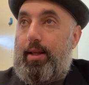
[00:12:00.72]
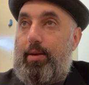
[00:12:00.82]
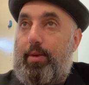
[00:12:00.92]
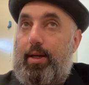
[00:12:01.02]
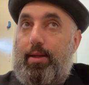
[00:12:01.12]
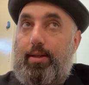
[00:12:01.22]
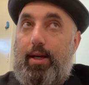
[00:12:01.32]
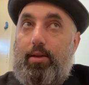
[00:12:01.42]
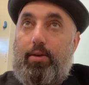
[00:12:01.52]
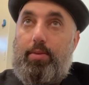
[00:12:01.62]
then we can
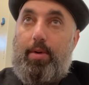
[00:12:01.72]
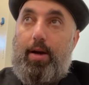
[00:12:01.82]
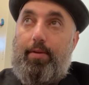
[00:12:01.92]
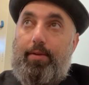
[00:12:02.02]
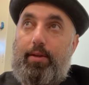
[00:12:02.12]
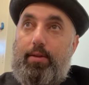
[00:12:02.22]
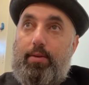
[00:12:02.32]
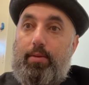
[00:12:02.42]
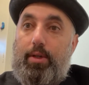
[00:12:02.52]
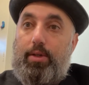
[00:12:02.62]
take those
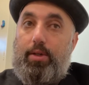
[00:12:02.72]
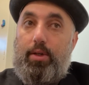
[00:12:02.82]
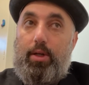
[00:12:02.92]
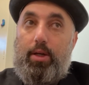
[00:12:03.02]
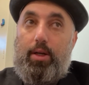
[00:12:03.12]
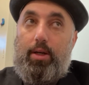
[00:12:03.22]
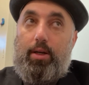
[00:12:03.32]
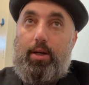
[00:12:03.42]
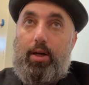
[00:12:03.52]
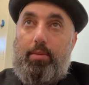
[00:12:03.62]
profits, which
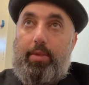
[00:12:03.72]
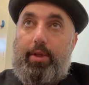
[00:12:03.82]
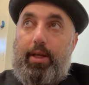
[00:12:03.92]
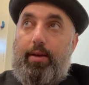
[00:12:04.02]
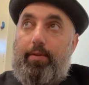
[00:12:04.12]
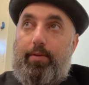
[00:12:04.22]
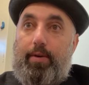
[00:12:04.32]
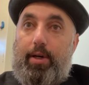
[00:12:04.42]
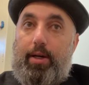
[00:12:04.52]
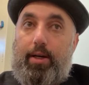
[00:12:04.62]
I believe
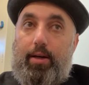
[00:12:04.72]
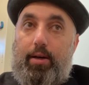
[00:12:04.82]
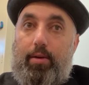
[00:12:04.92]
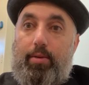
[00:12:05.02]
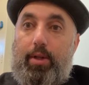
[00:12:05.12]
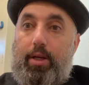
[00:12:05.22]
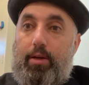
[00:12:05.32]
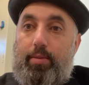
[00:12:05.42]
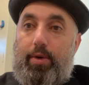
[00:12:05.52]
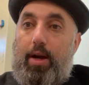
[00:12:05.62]
are really
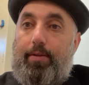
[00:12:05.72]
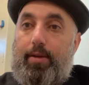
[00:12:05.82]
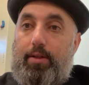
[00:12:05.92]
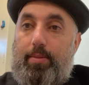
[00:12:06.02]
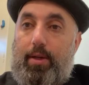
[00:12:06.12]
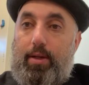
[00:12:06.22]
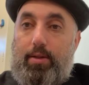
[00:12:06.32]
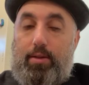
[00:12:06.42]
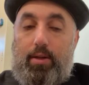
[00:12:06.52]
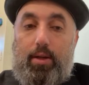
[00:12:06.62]
good profits,
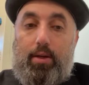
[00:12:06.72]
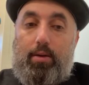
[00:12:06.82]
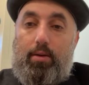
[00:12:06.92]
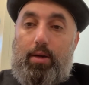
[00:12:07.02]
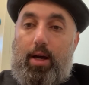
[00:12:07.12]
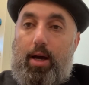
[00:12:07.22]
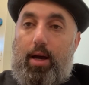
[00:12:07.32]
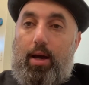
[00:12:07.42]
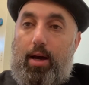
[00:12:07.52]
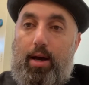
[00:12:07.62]
because
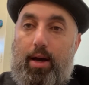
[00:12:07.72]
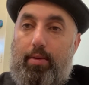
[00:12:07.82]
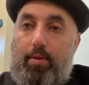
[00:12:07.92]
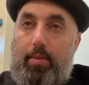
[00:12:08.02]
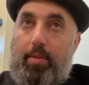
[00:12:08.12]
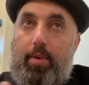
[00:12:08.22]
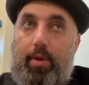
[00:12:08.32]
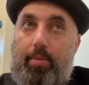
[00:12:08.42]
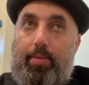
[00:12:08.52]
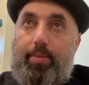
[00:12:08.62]
I remember
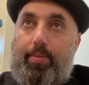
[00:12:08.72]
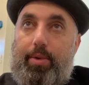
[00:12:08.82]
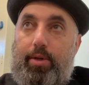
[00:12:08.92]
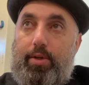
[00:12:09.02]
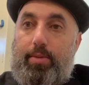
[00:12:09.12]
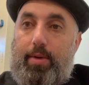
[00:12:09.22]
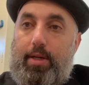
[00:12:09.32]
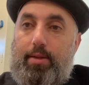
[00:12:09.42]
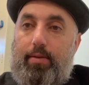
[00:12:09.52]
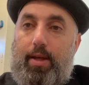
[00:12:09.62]
the purchase
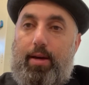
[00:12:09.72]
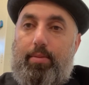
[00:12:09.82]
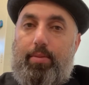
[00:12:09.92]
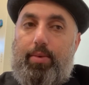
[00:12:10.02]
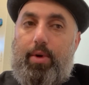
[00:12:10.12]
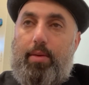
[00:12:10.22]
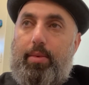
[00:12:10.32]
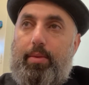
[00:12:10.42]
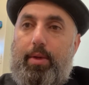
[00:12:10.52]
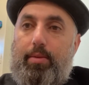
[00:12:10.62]
price of that
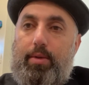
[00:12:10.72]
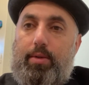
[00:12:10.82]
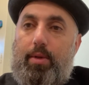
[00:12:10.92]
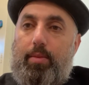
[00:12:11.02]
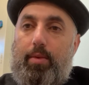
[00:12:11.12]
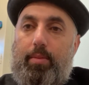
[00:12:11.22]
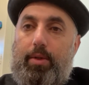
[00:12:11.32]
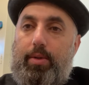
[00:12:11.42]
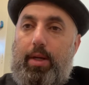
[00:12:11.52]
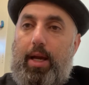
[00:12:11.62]
probably was somewhere
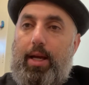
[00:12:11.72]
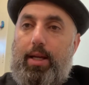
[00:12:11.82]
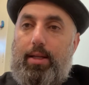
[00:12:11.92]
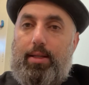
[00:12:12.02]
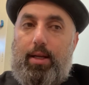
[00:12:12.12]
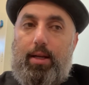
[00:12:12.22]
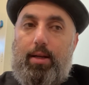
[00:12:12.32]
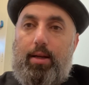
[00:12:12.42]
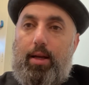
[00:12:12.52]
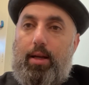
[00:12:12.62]
between 8 and
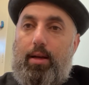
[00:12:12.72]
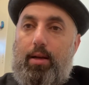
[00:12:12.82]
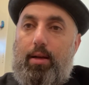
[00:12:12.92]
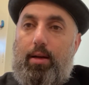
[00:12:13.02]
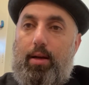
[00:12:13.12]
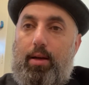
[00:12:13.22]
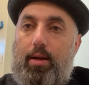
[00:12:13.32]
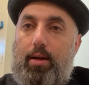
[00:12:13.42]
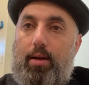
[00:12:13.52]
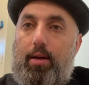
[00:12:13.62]
10,
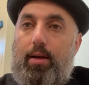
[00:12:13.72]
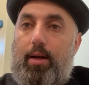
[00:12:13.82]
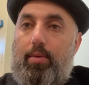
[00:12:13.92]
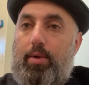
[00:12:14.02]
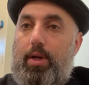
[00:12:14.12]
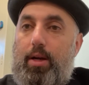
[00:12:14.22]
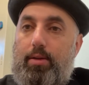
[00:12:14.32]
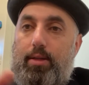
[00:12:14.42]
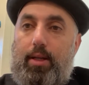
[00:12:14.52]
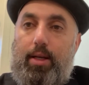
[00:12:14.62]
and we're now
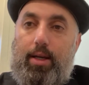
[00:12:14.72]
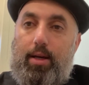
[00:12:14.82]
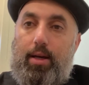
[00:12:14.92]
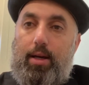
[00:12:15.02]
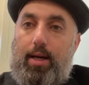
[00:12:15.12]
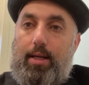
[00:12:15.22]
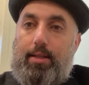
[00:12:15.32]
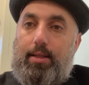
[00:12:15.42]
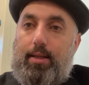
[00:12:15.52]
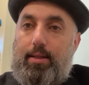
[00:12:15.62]
selling at
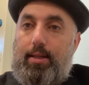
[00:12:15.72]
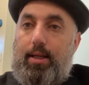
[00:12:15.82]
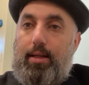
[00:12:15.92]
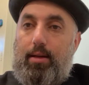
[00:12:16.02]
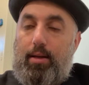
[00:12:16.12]
16.